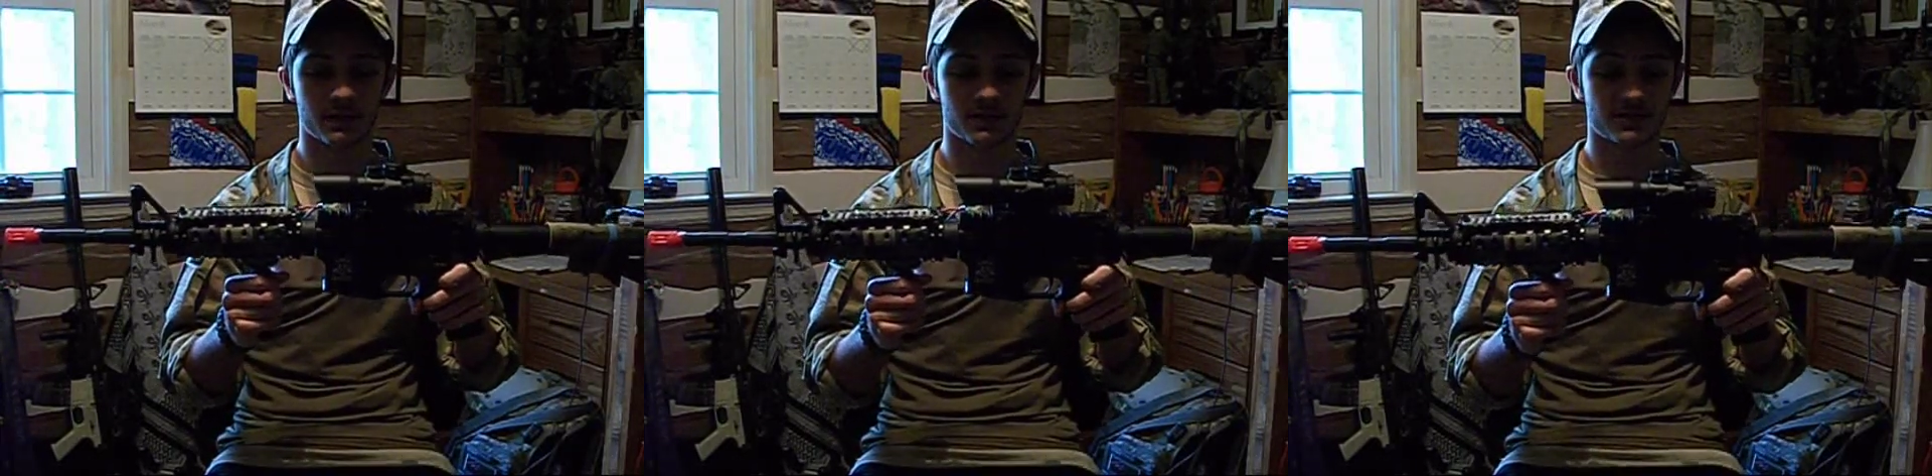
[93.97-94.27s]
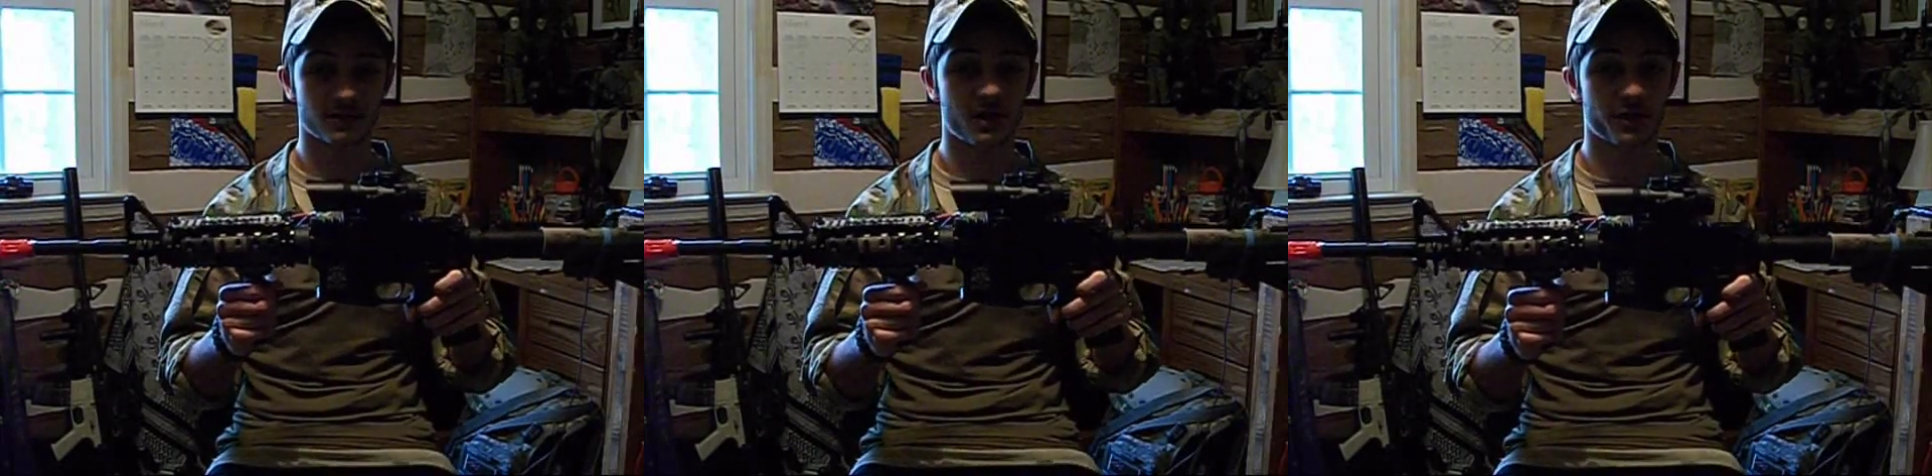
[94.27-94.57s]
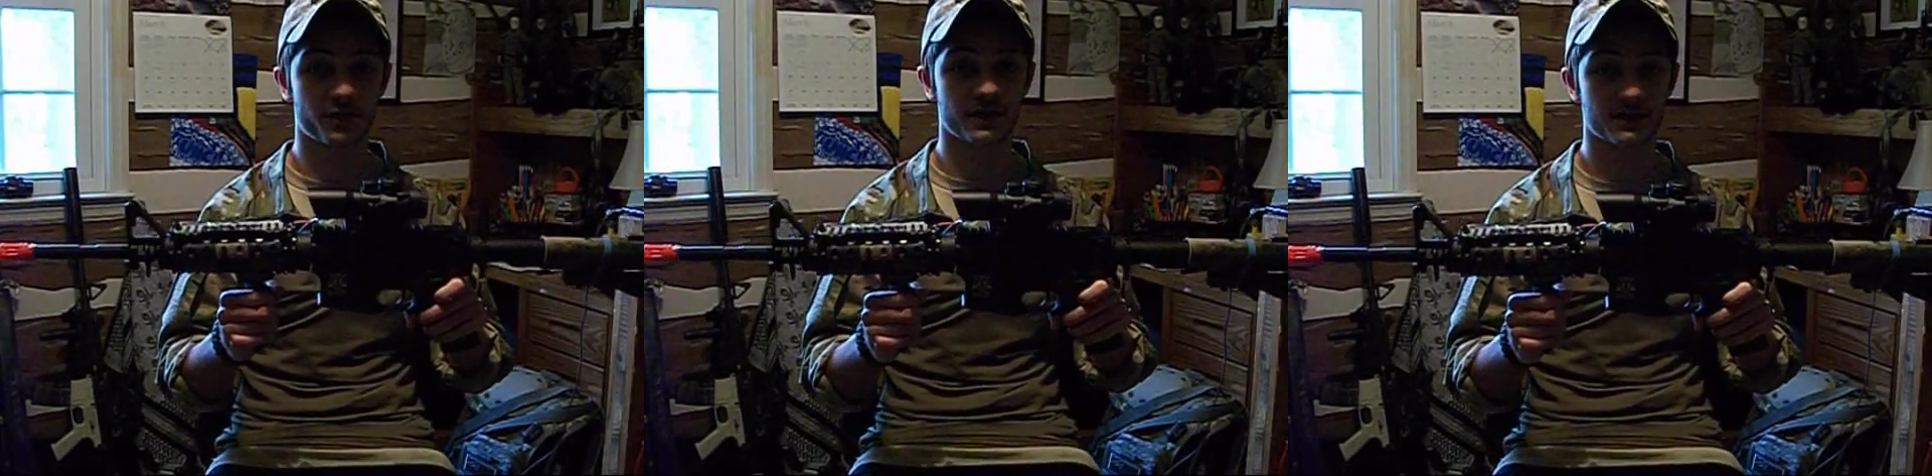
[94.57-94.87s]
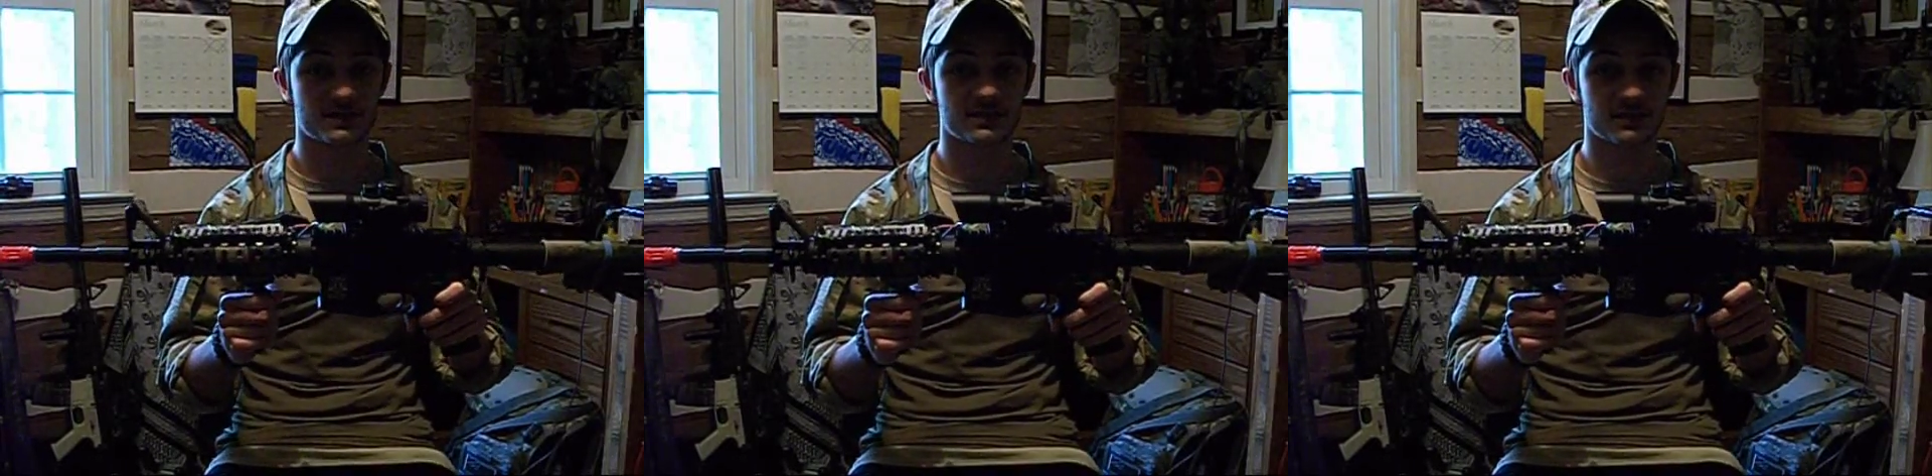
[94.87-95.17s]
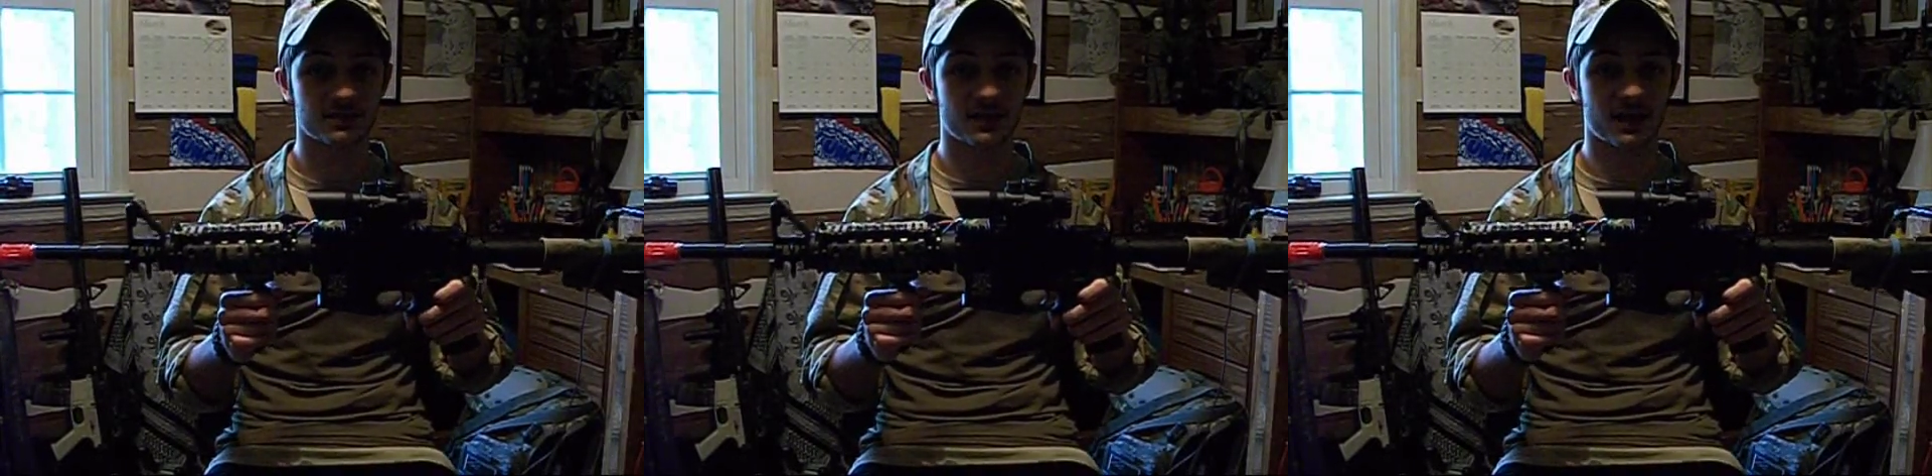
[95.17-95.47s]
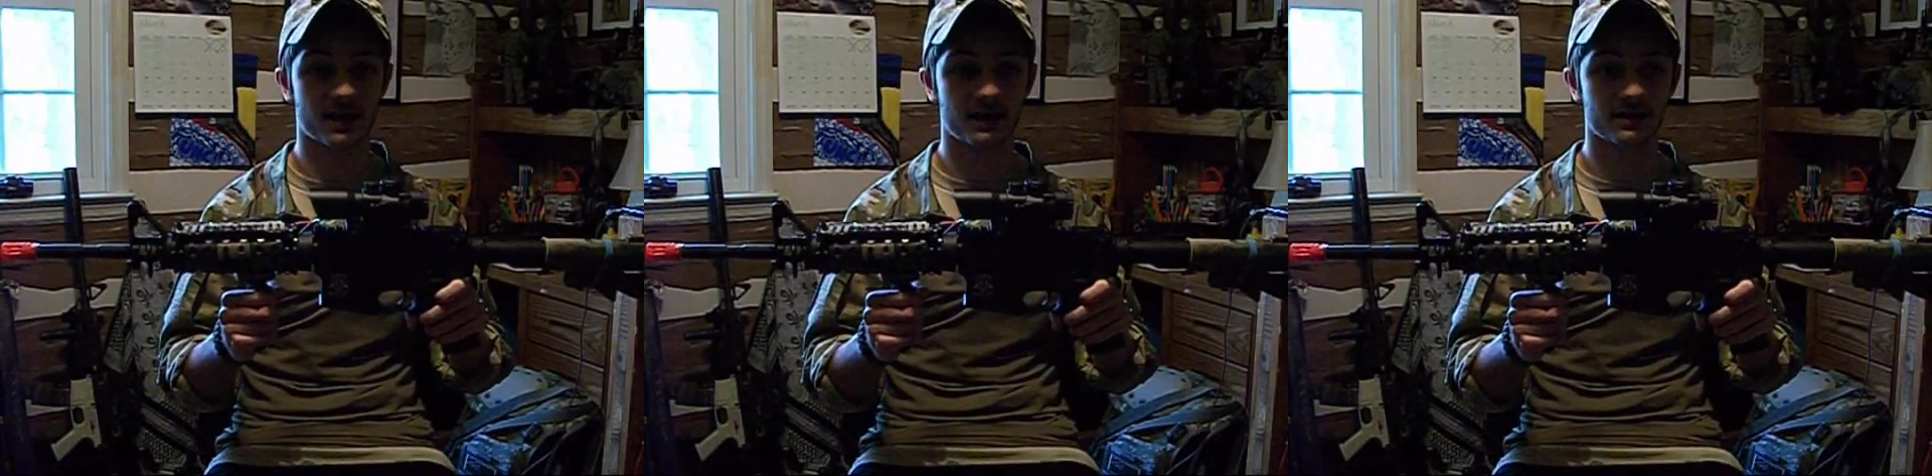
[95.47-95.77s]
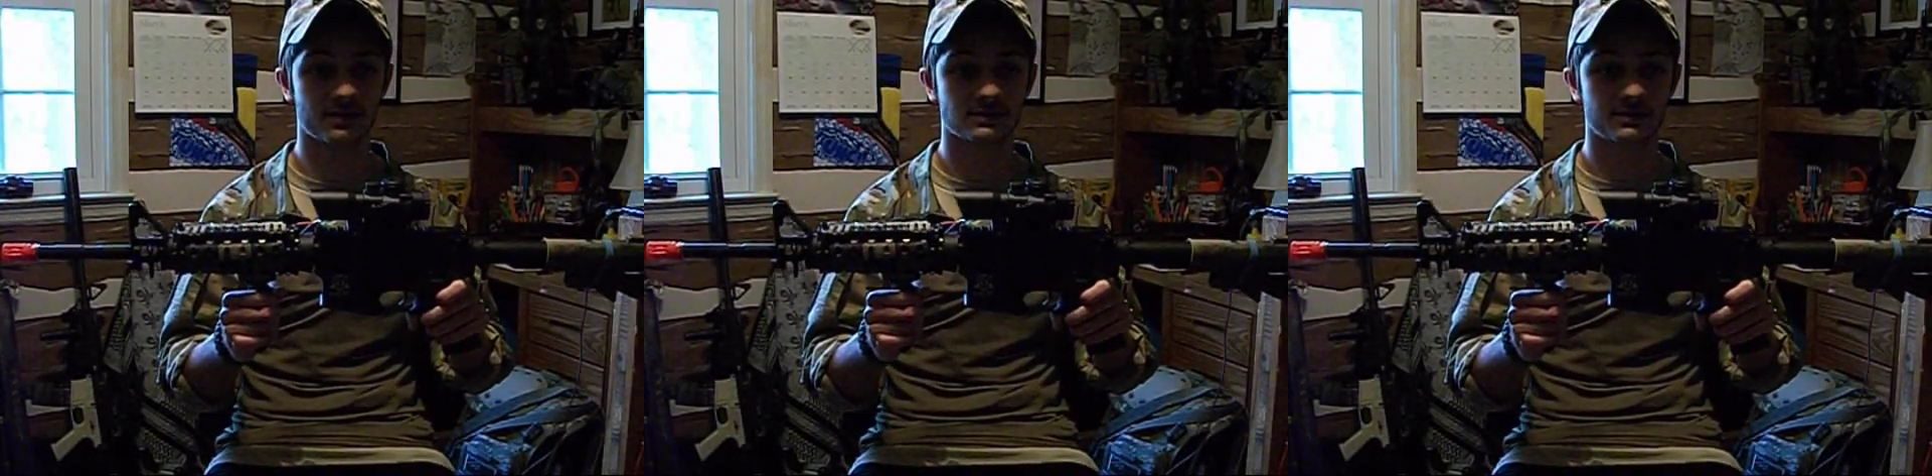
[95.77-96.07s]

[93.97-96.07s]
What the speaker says: is a lot of things that